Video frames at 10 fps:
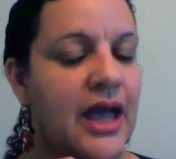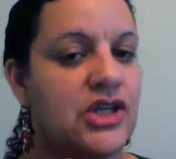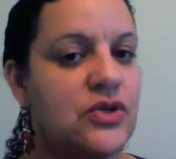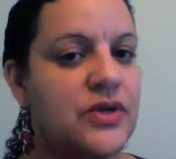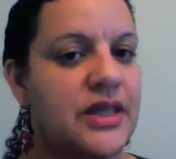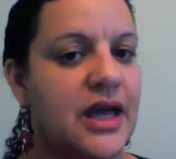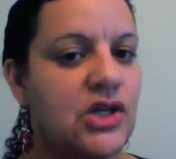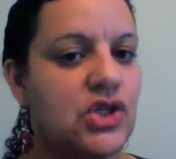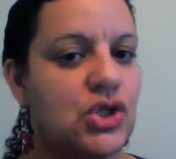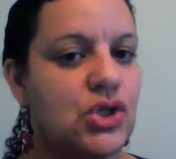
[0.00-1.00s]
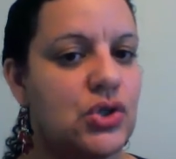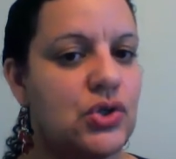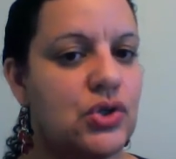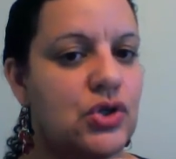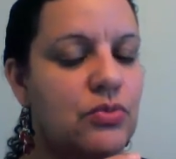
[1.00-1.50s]
And doing that
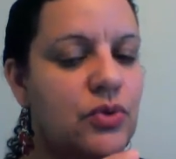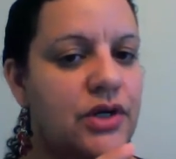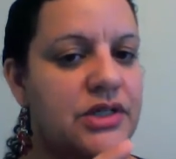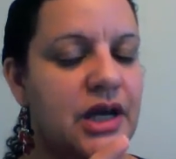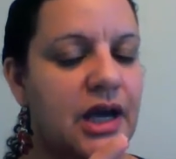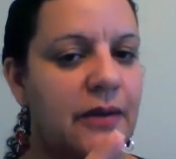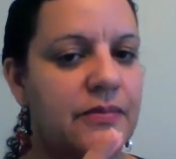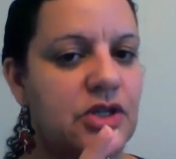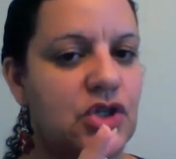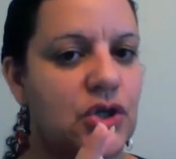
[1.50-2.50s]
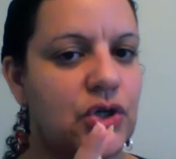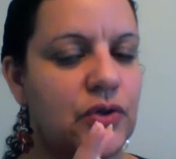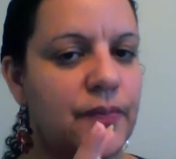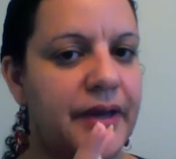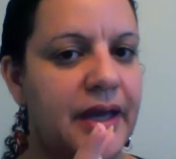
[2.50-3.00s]
2 more times at your
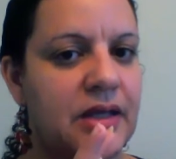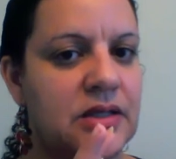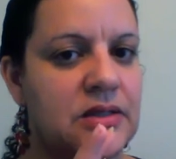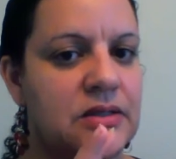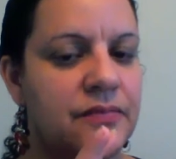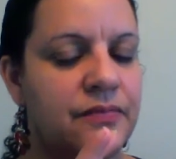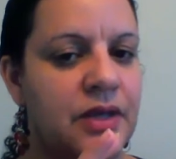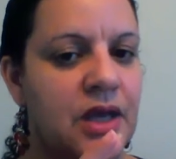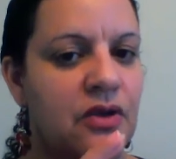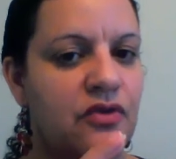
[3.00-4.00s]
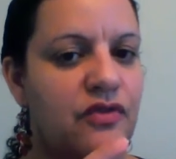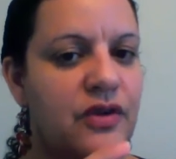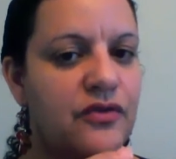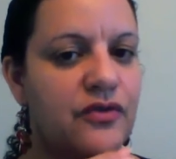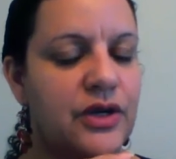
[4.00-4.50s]
own pace.
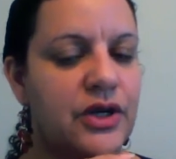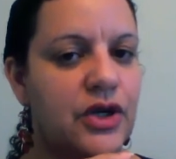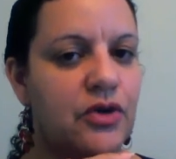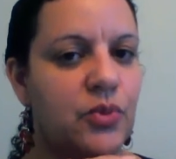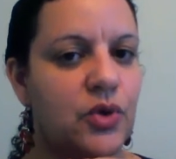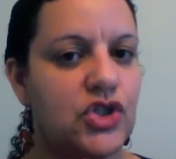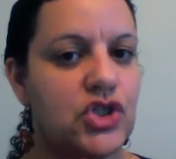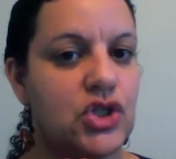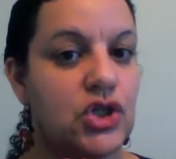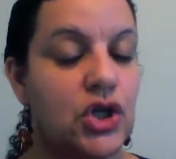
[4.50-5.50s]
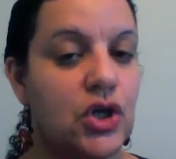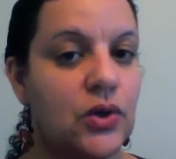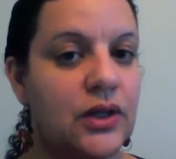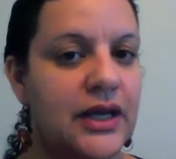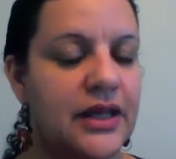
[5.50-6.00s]
Feel free to go more
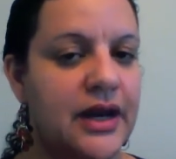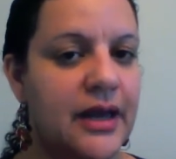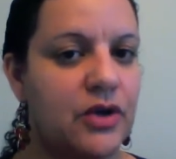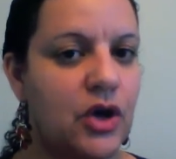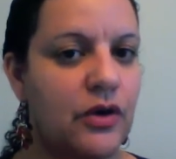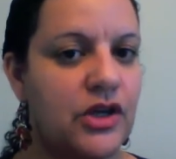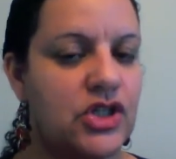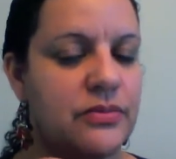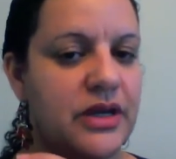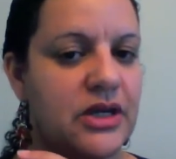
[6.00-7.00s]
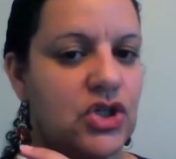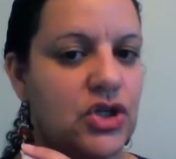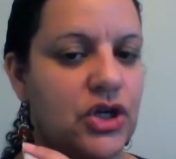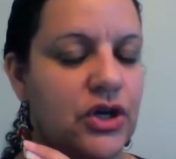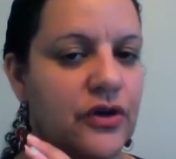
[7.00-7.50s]
slowly than I'm going, just making
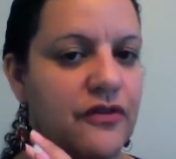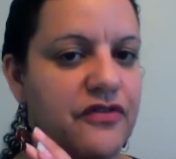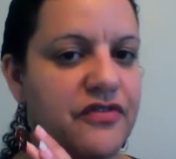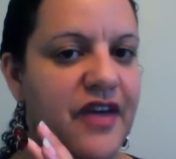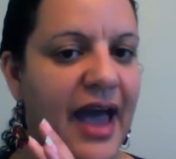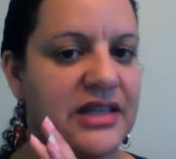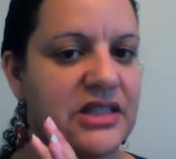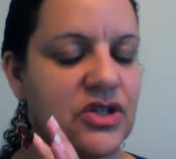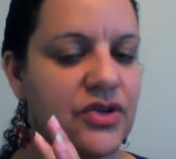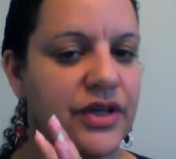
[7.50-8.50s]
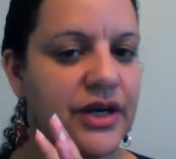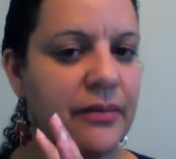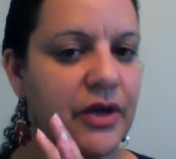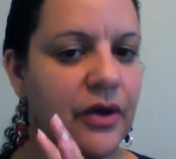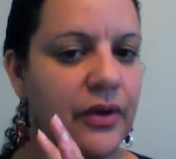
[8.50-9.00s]
sure you don't go faster than
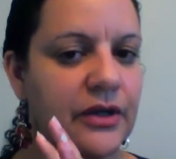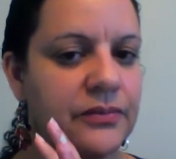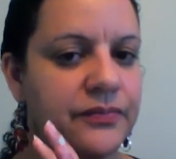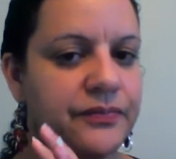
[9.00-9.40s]
I'm going.